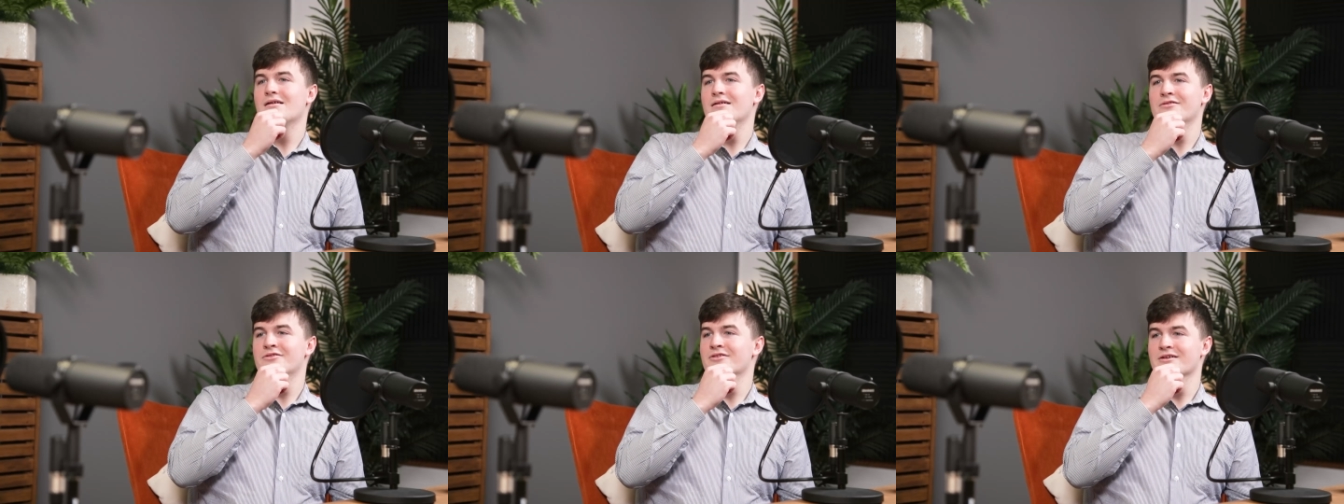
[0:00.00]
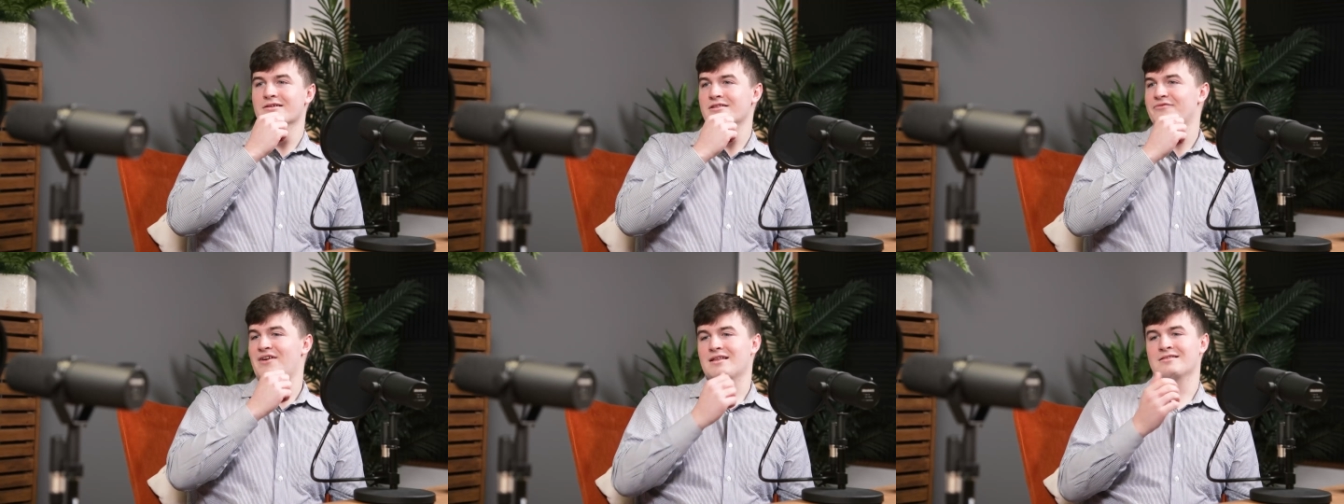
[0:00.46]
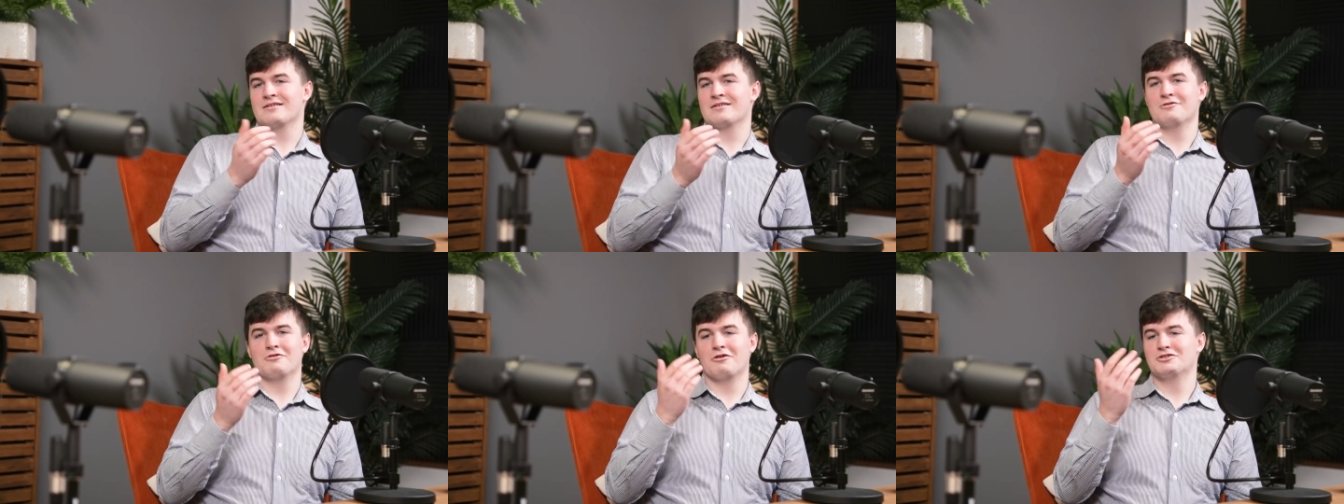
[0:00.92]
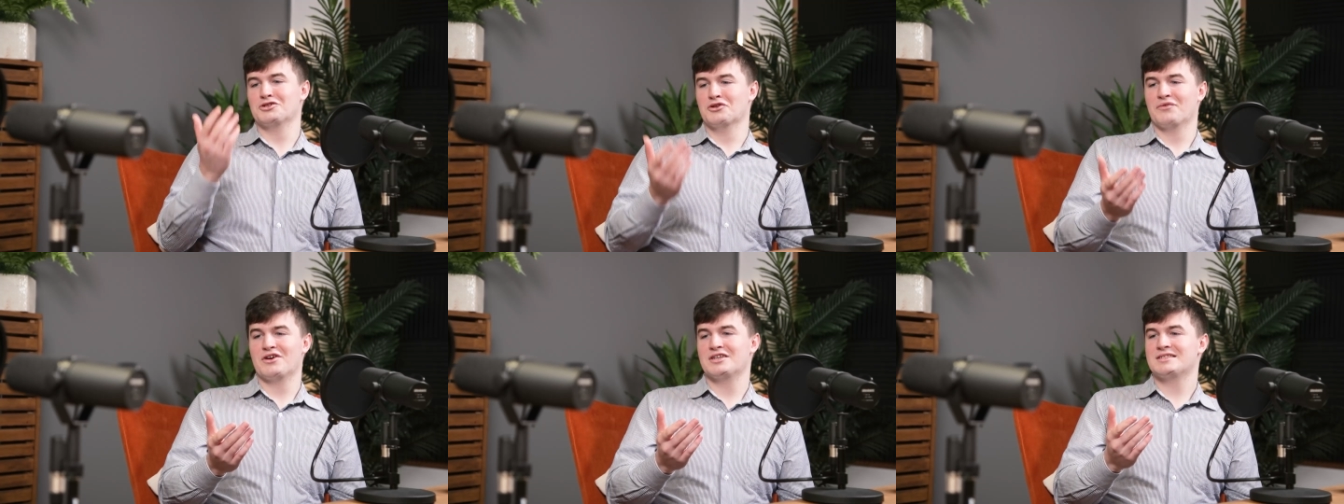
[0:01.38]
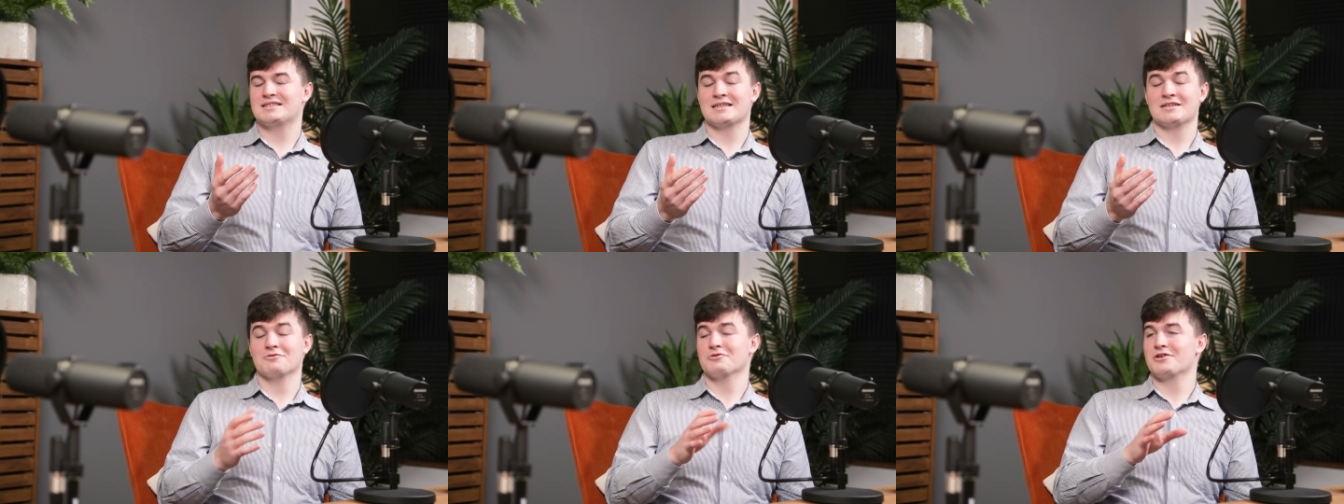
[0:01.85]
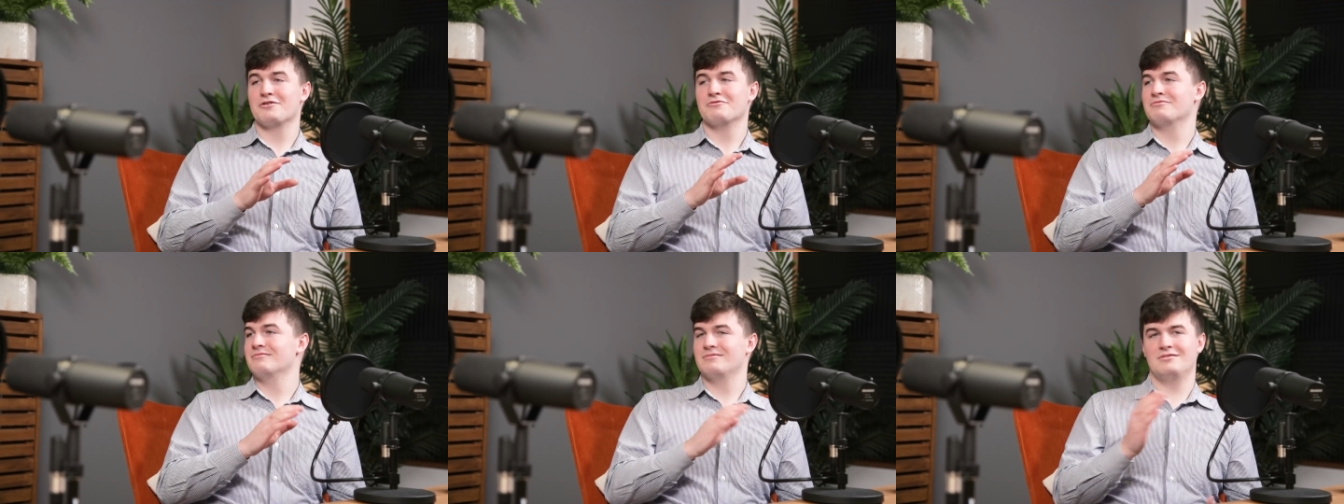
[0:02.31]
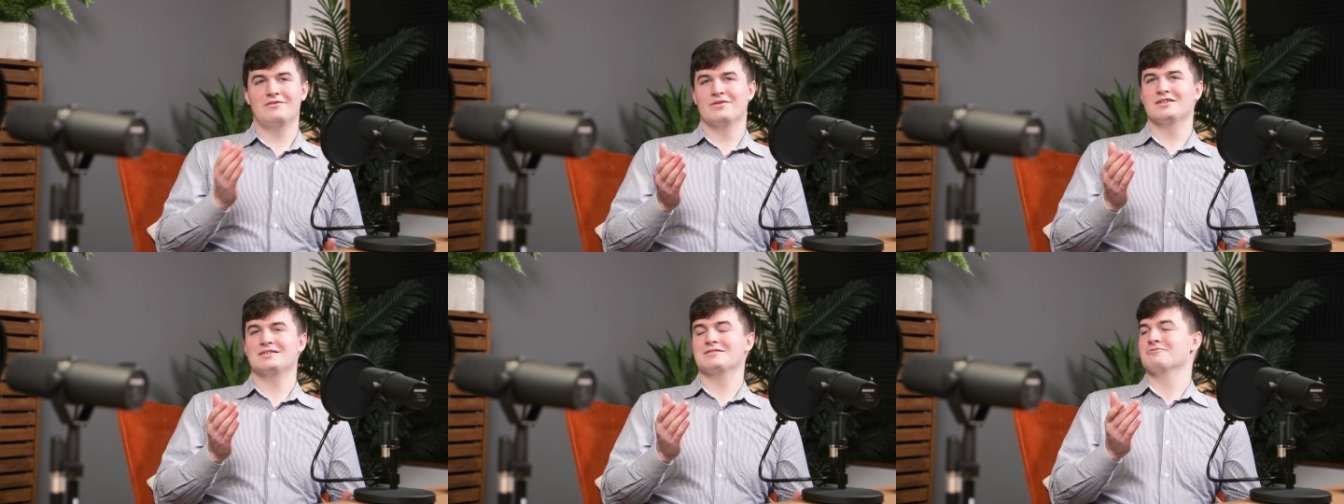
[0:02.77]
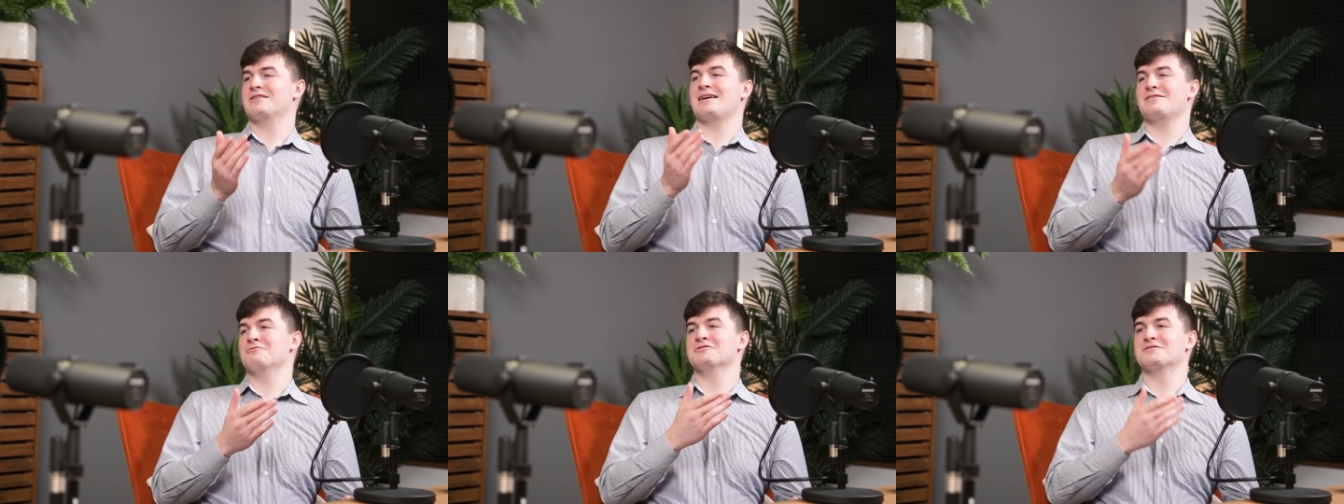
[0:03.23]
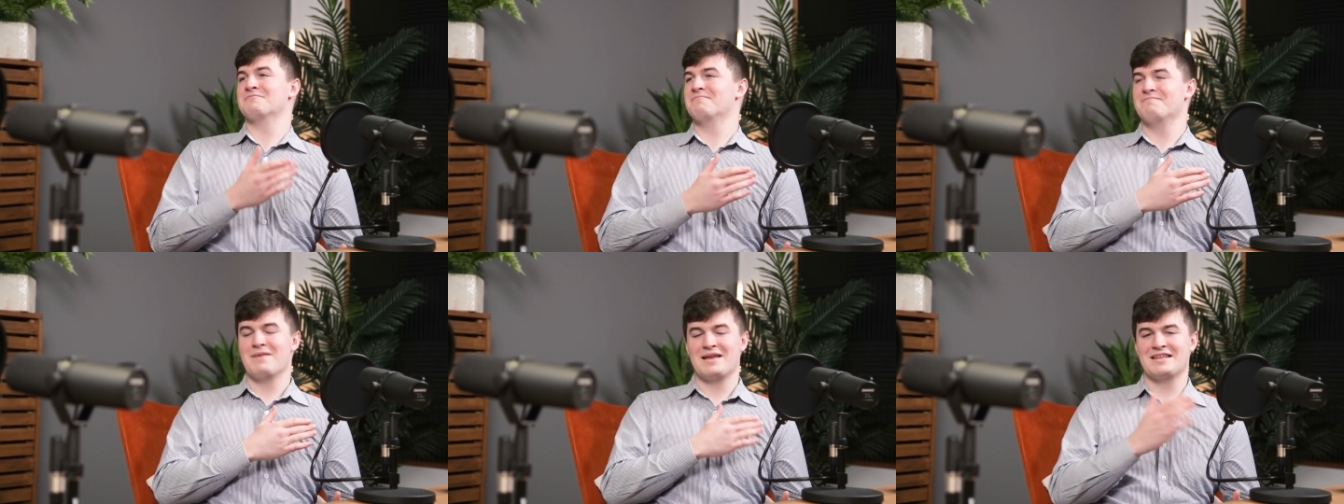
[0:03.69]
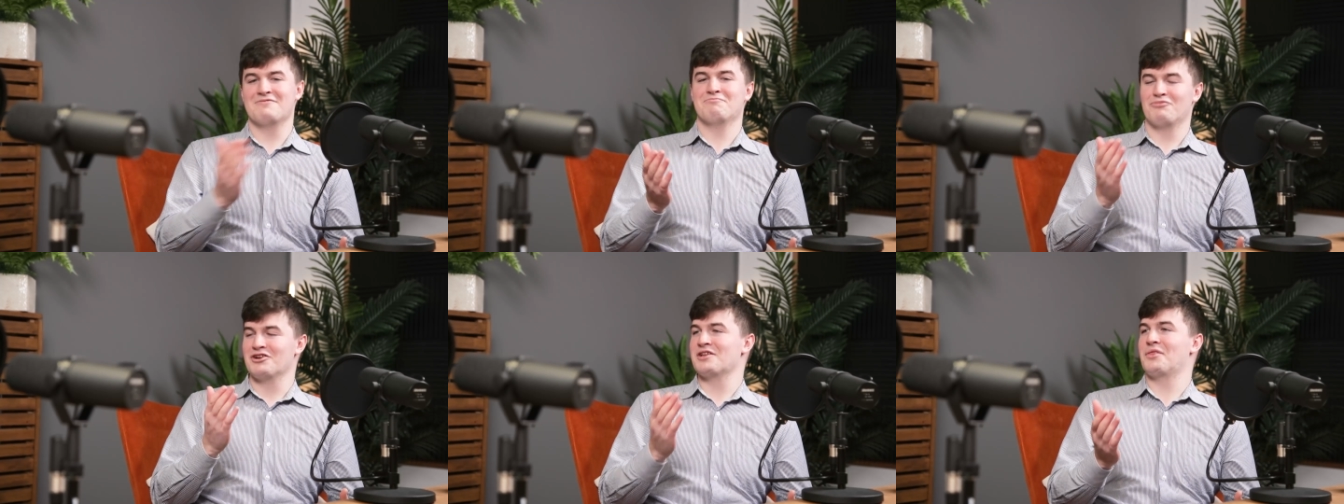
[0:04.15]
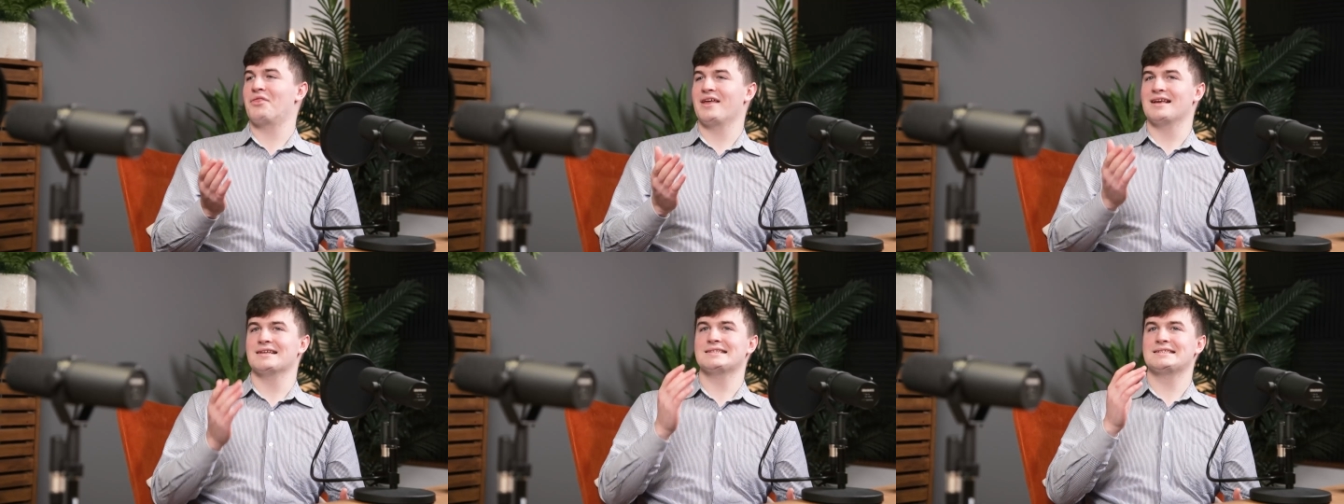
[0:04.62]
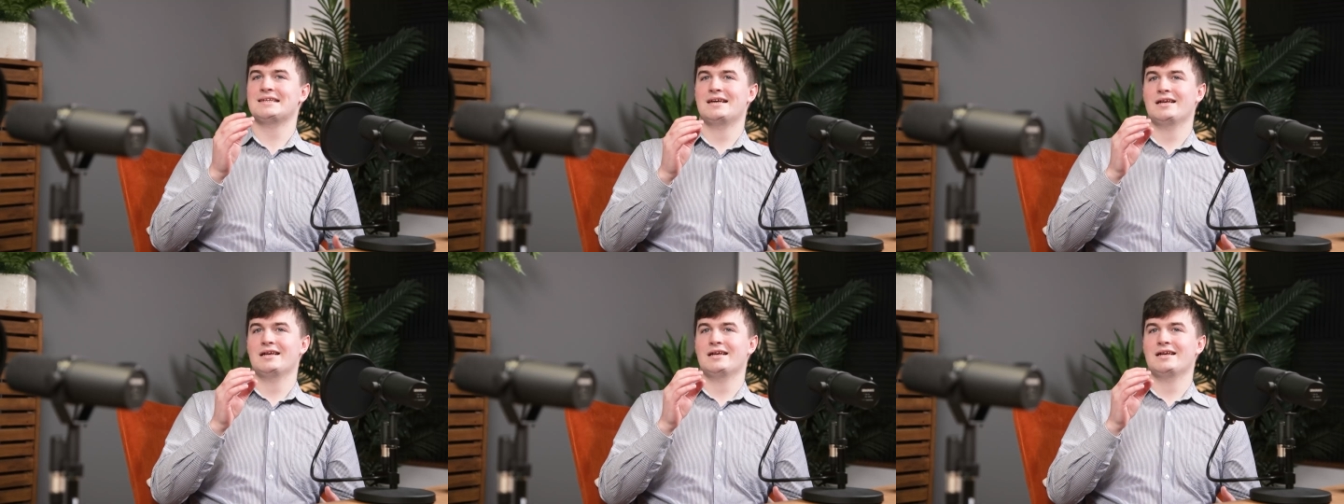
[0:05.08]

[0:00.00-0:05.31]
The fact that you go to university, and although university will get you onto many brilliant things,